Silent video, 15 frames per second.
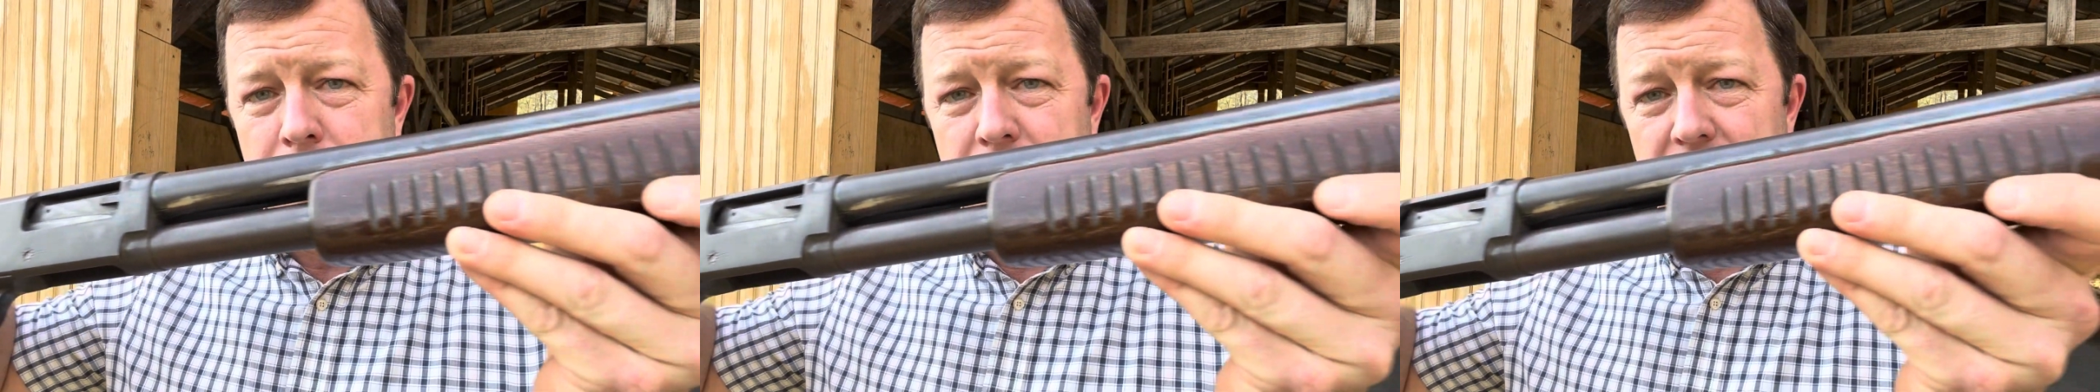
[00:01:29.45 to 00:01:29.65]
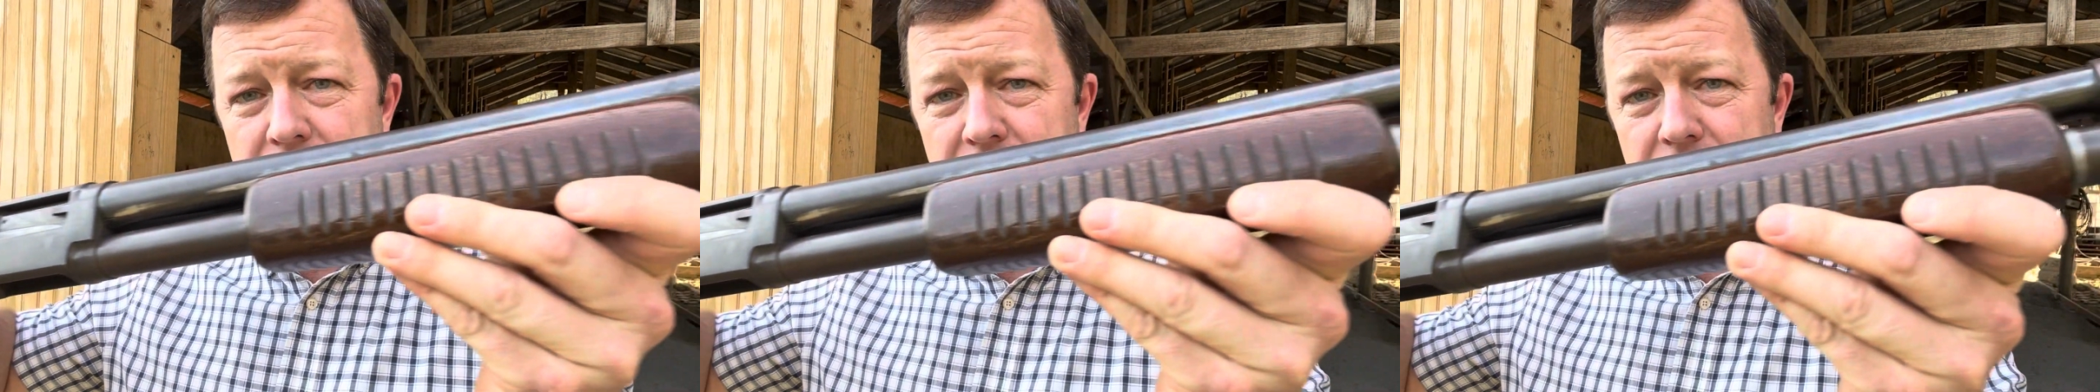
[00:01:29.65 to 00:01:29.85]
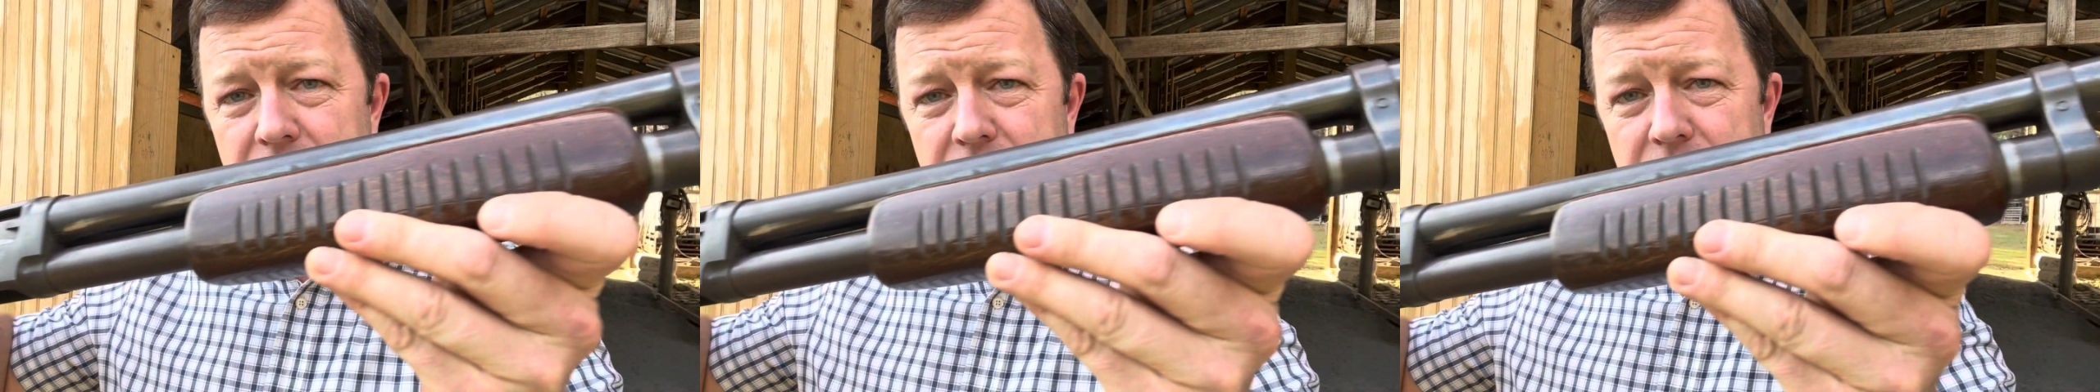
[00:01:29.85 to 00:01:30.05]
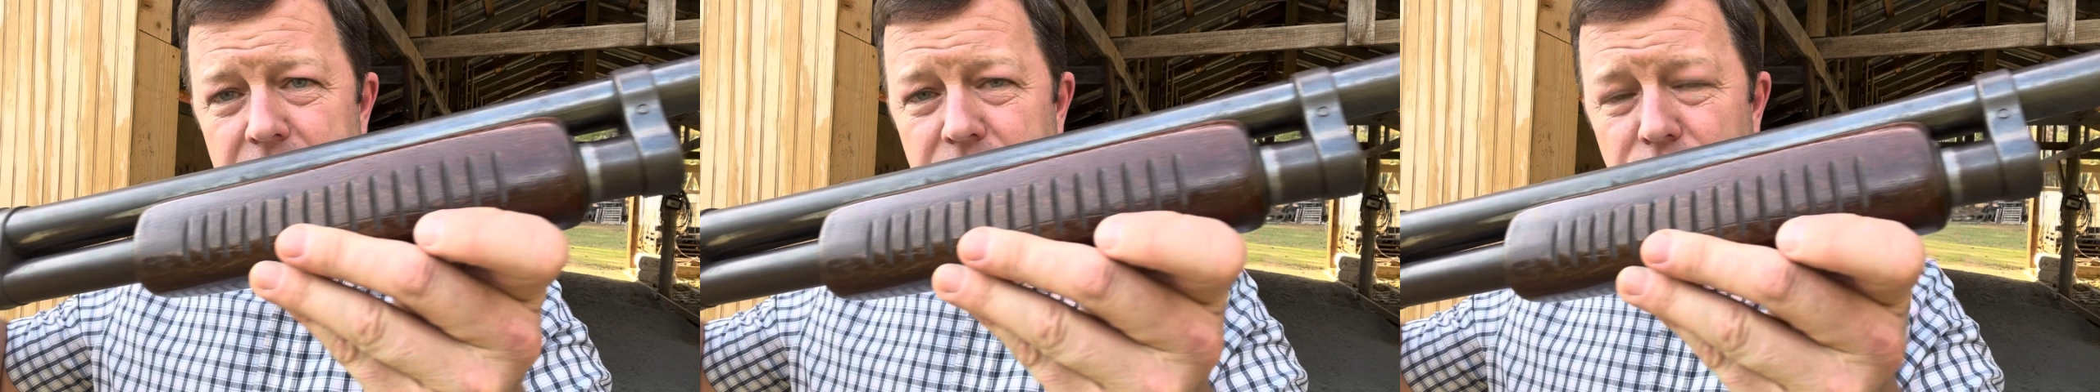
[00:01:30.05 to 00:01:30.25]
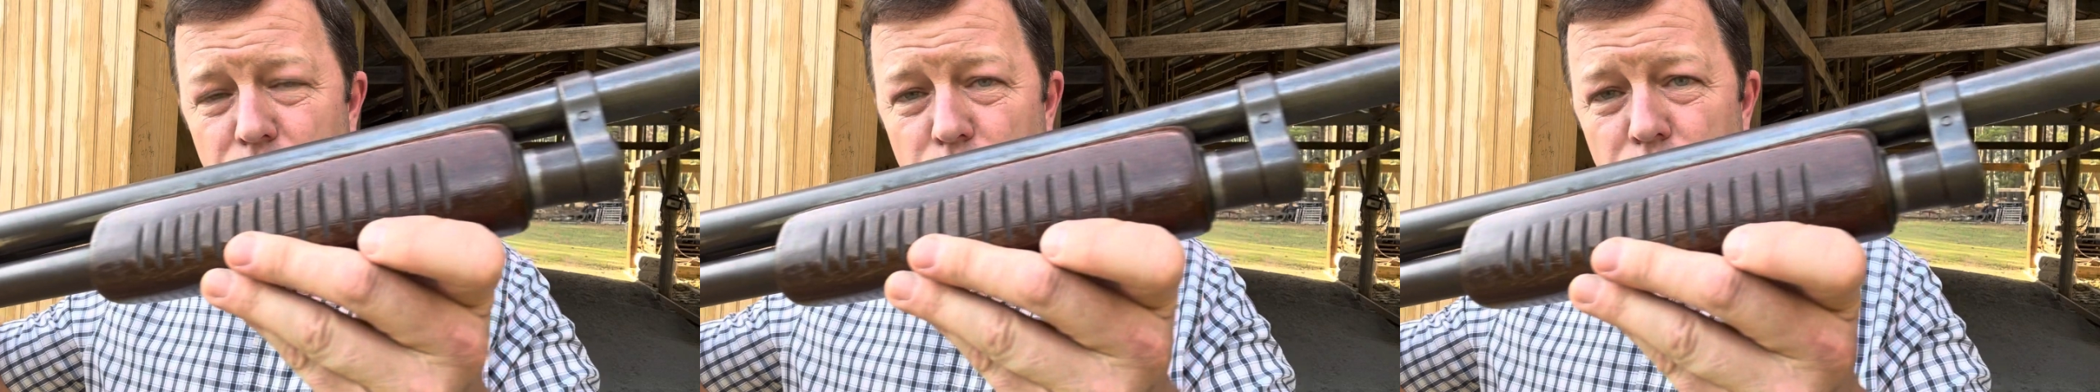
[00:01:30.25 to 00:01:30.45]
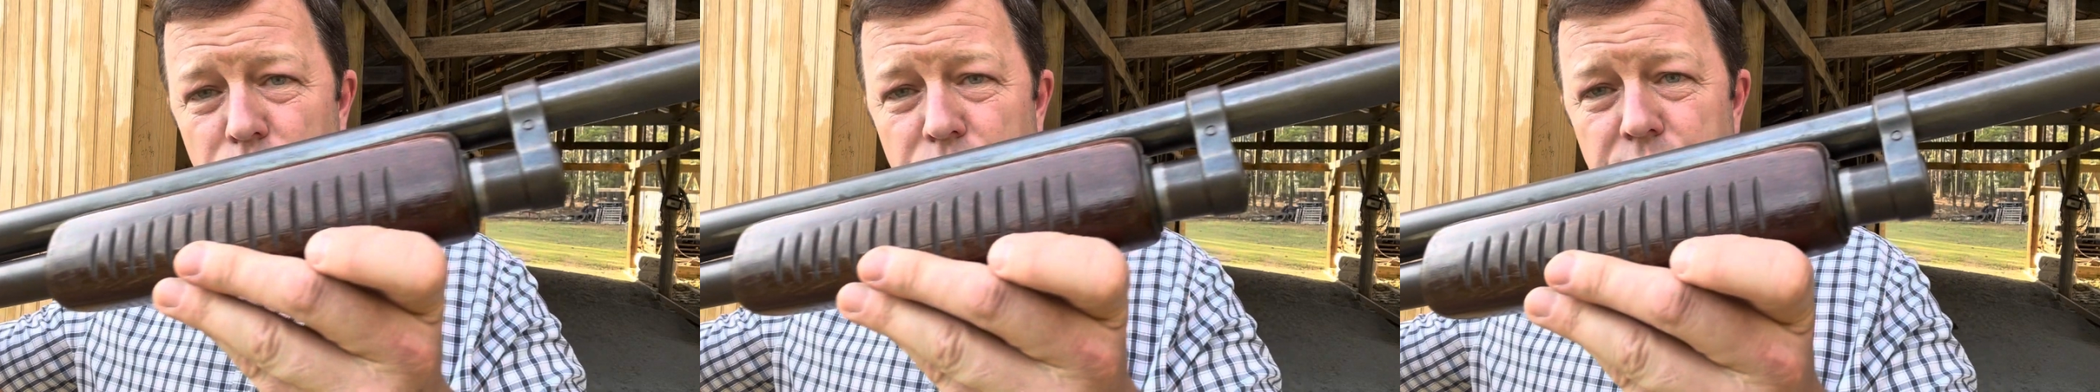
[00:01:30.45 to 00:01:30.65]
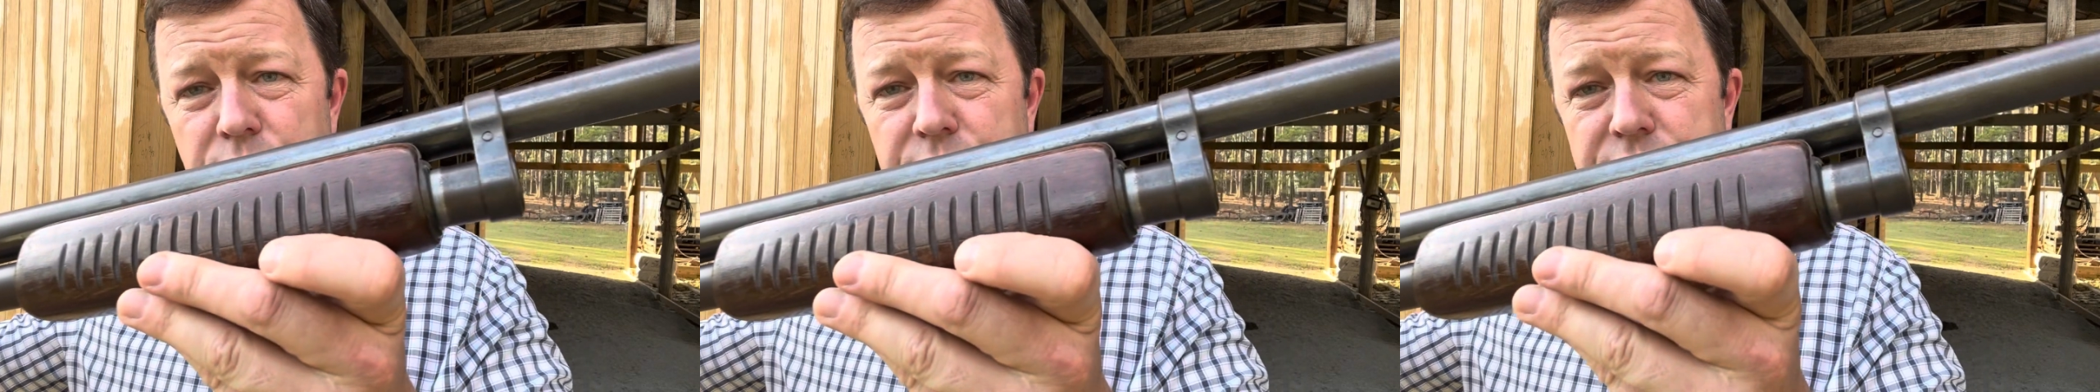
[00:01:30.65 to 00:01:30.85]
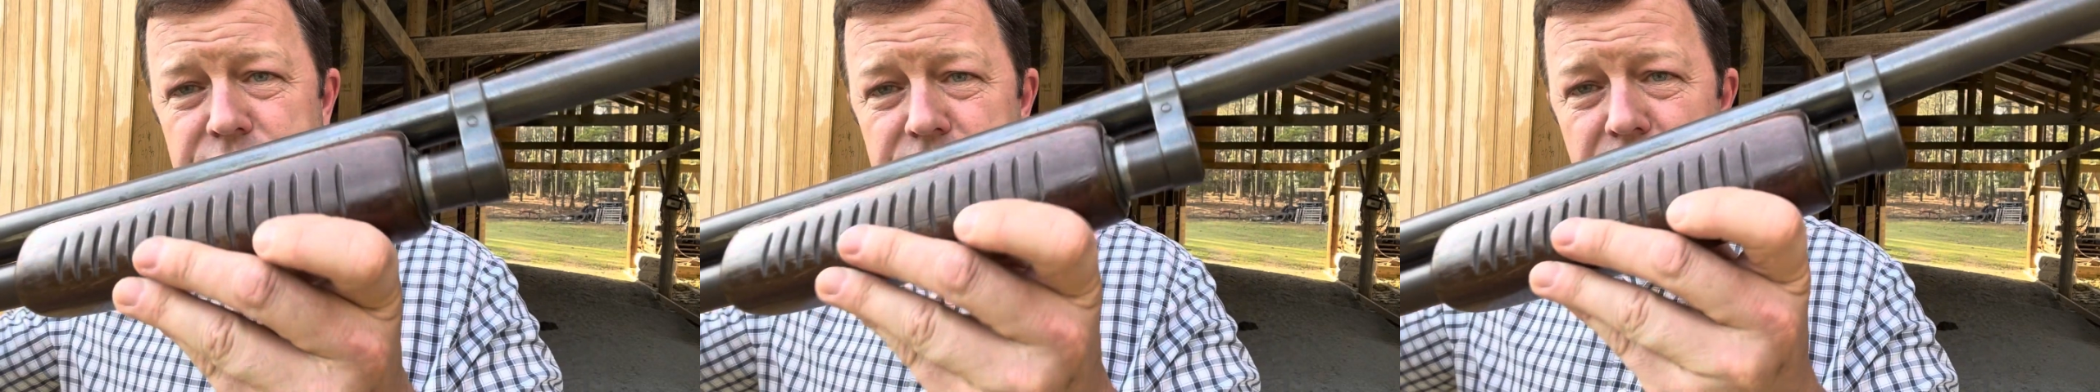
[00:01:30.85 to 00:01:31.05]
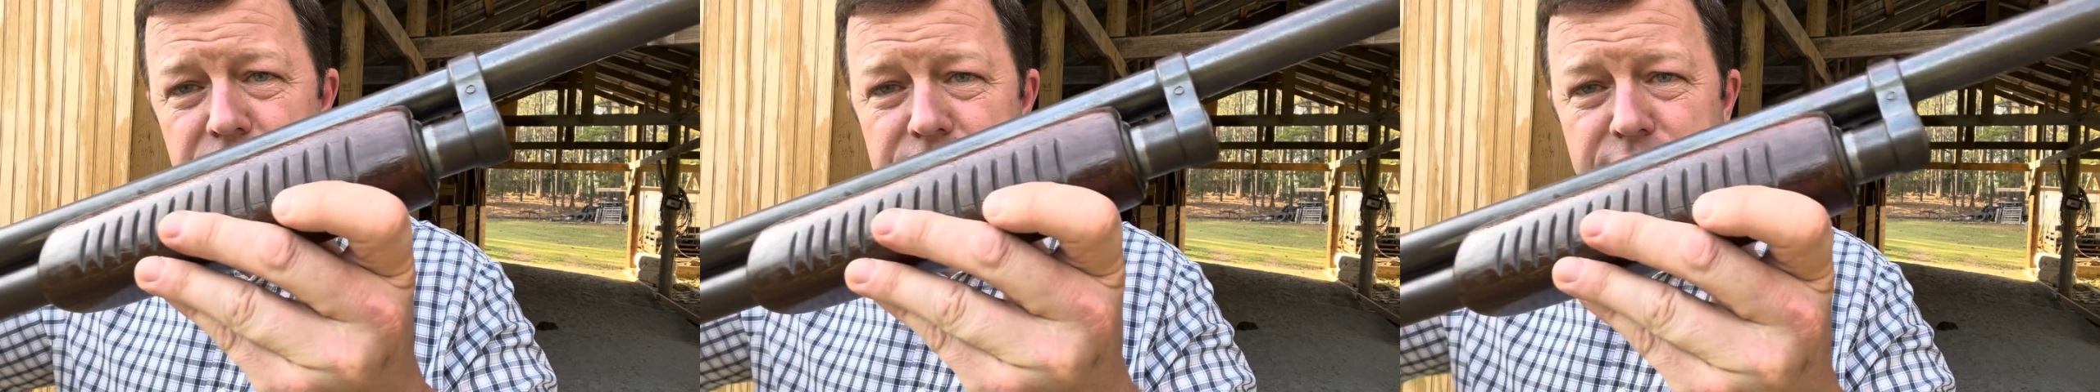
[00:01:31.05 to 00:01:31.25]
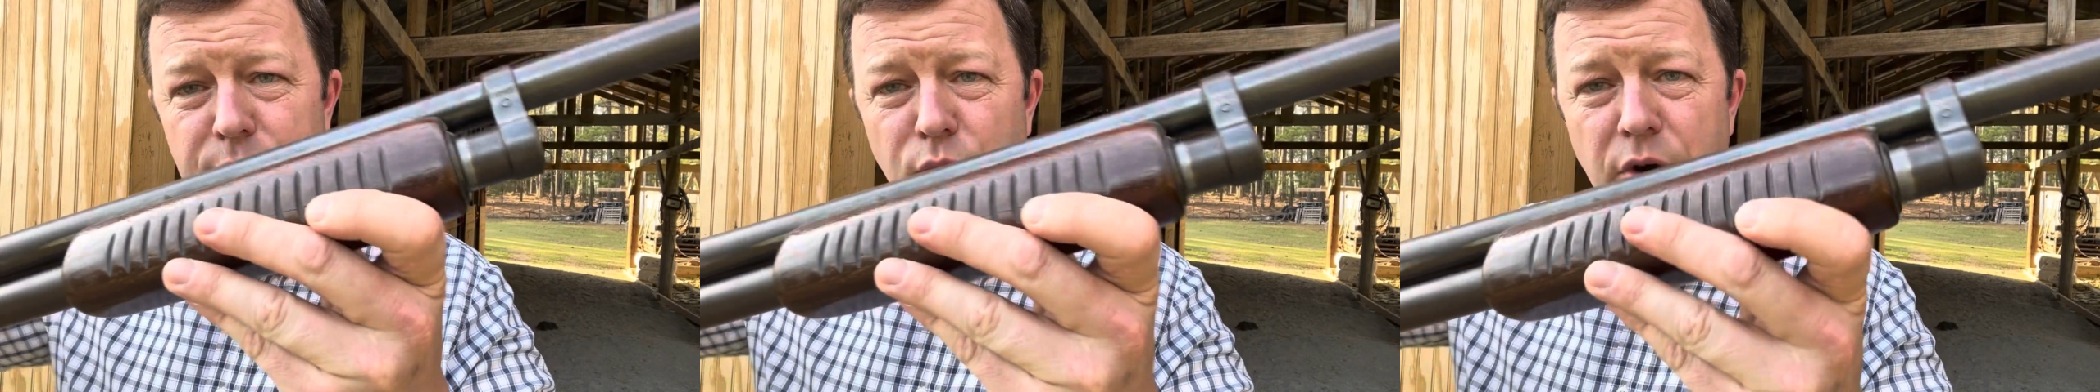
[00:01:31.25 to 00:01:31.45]
it. The wood
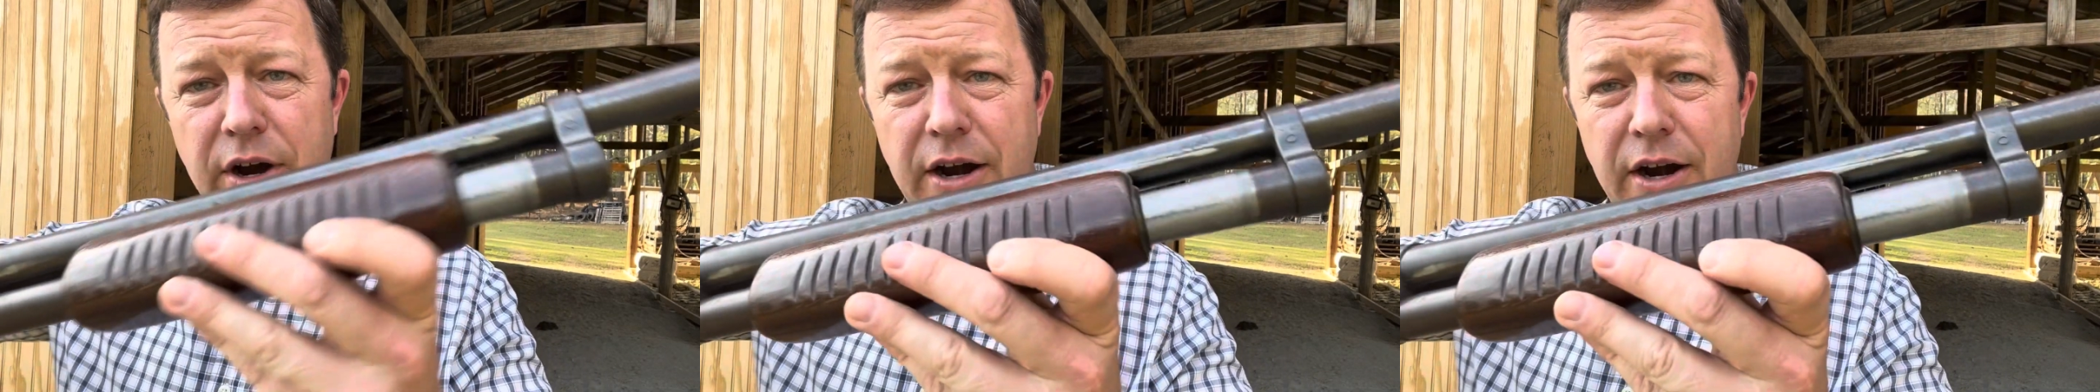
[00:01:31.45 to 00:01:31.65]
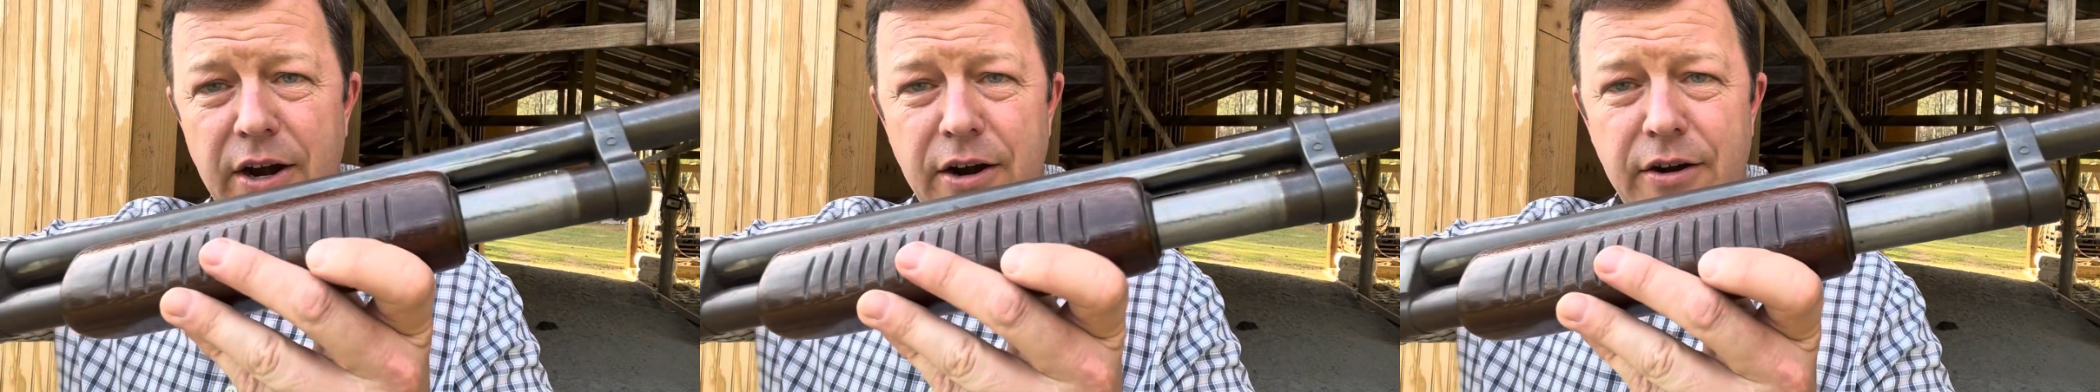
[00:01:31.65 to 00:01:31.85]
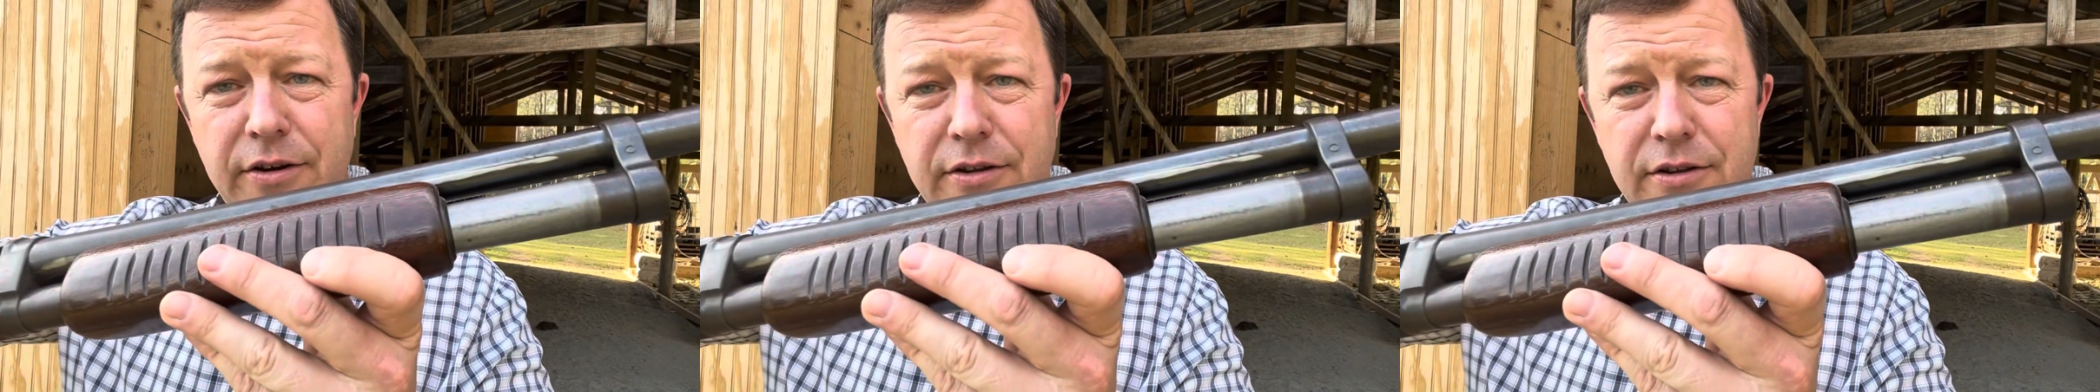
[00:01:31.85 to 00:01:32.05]
shows some wear.